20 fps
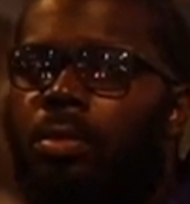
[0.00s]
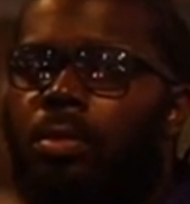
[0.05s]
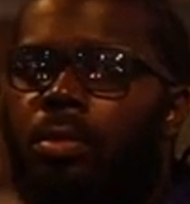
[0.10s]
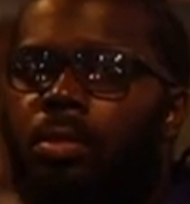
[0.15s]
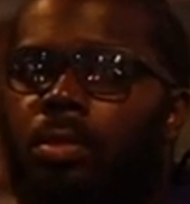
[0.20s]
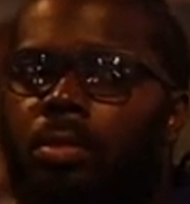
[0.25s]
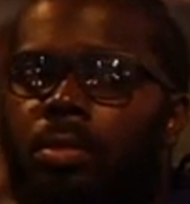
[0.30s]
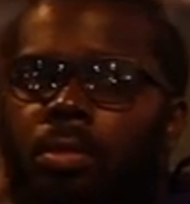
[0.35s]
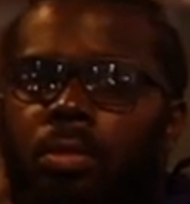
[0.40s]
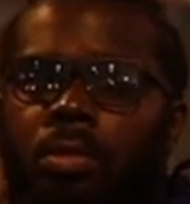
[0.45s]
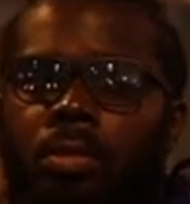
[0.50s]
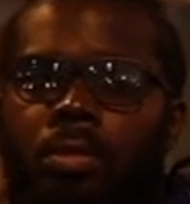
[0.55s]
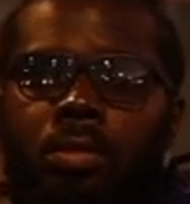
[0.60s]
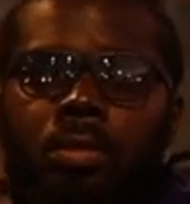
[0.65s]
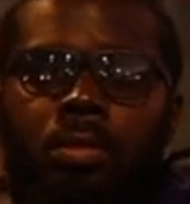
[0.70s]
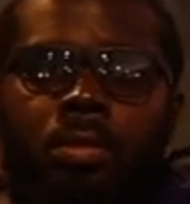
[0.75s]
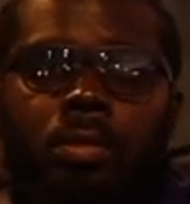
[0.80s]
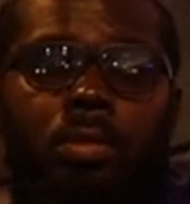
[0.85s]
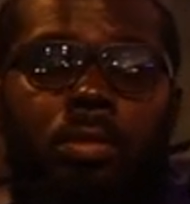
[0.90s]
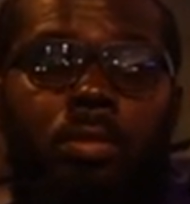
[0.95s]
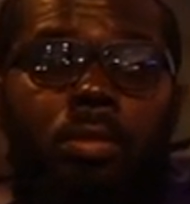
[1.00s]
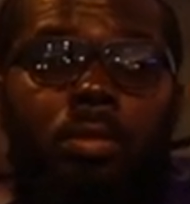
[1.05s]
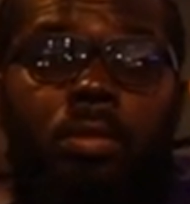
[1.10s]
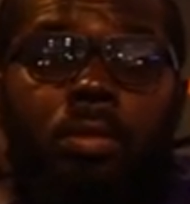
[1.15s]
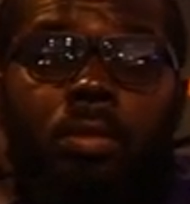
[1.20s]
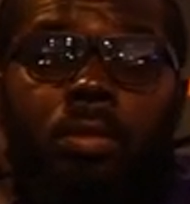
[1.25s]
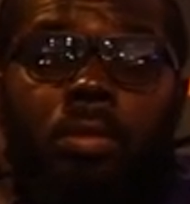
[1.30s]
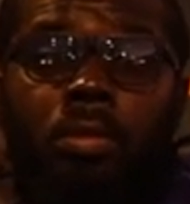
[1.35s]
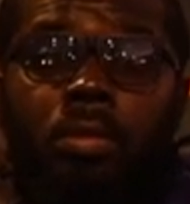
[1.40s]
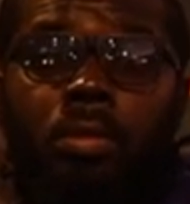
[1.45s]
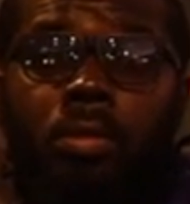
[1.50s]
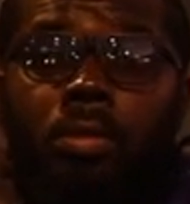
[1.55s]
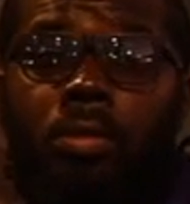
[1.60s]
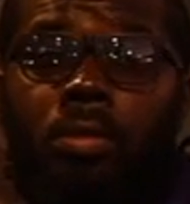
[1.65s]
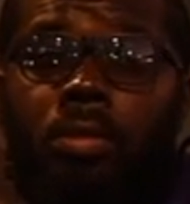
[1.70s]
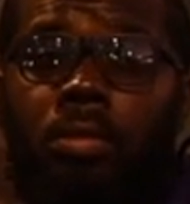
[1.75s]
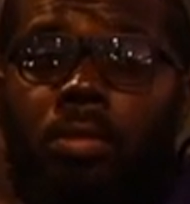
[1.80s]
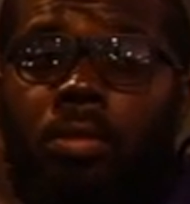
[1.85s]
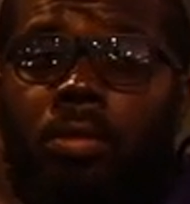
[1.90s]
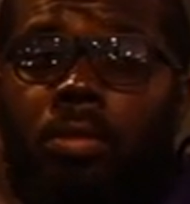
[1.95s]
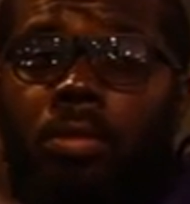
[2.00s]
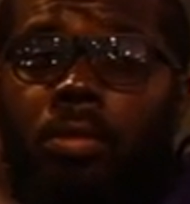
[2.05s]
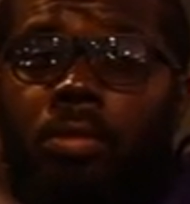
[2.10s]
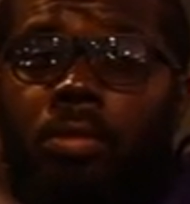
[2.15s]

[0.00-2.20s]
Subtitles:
The person shown says nothing.